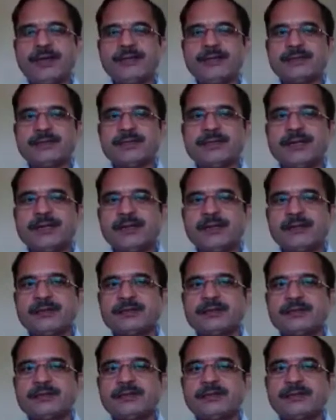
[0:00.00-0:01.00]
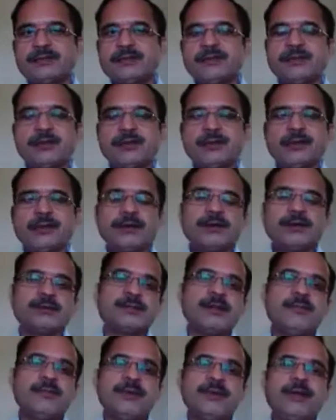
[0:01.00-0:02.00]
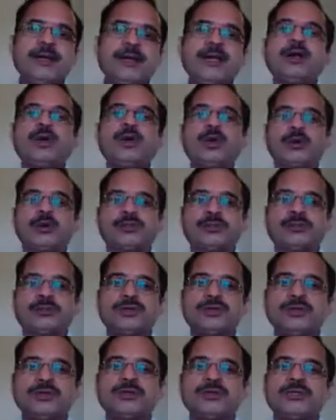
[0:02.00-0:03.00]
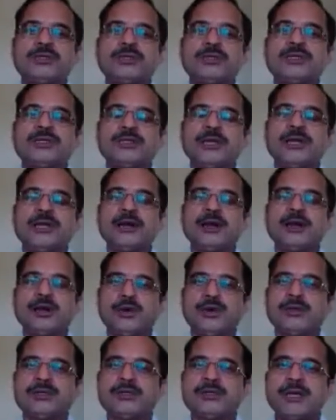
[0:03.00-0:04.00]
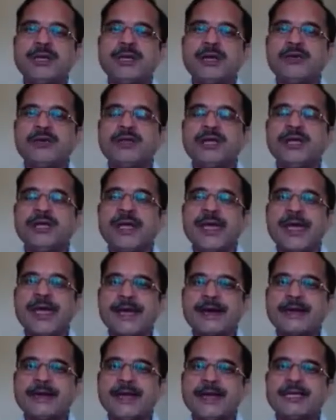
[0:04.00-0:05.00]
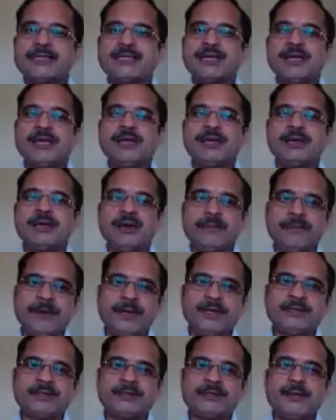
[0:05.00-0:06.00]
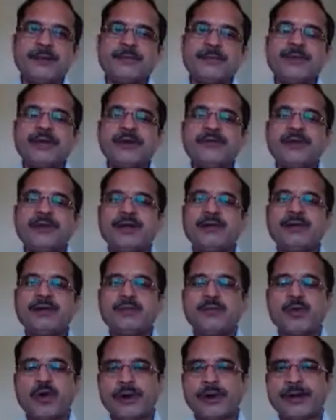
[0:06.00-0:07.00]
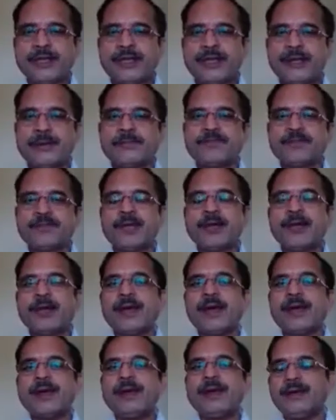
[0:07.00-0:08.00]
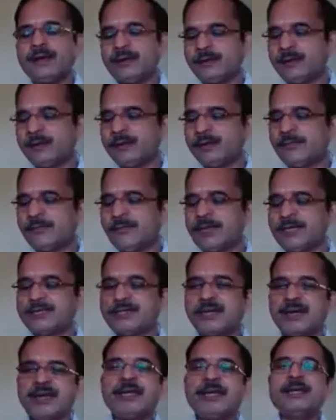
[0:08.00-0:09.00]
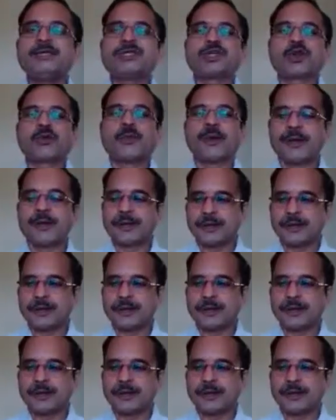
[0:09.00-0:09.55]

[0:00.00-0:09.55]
So these electrodes, they act as the interface between our body and the measuring instrument. Okay, so let us see.